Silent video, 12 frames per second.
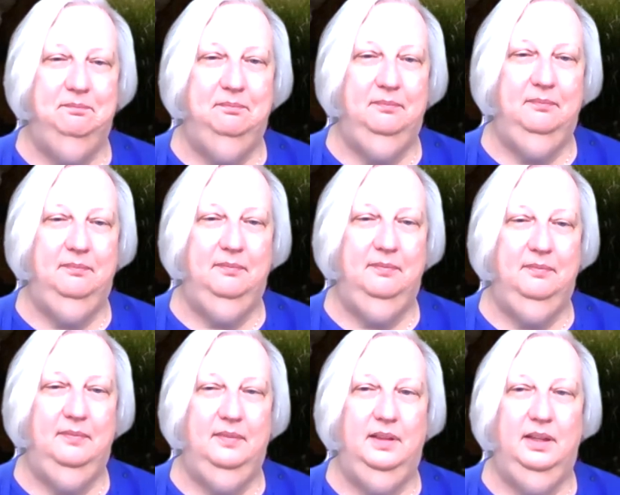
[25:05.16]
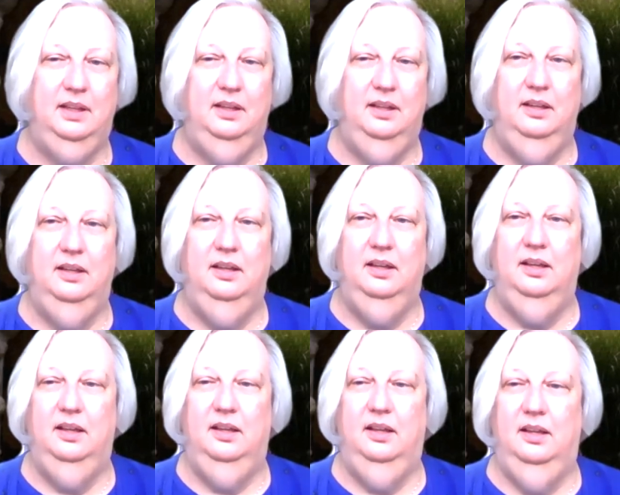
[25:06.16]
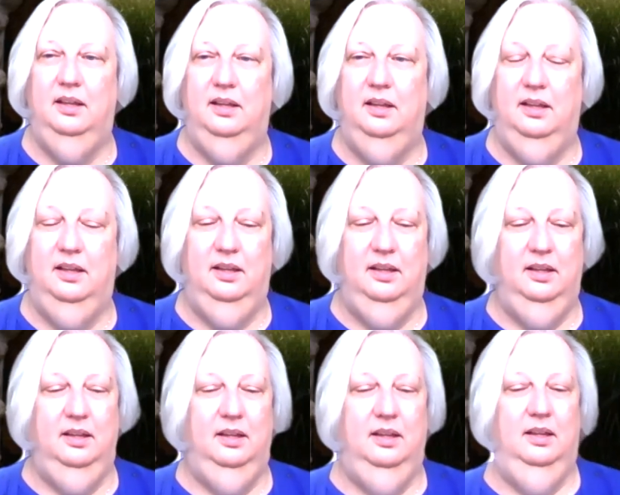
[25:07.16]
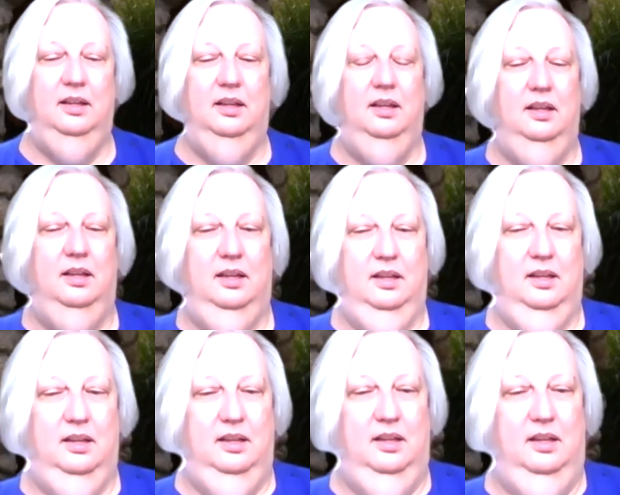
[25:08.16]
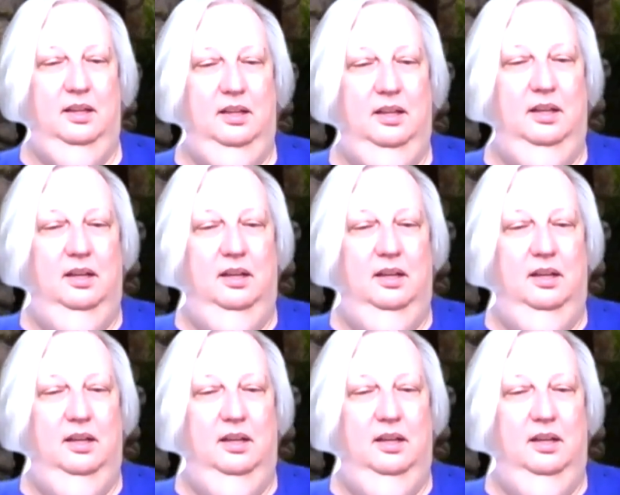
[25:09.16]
No one is speaking in this clip.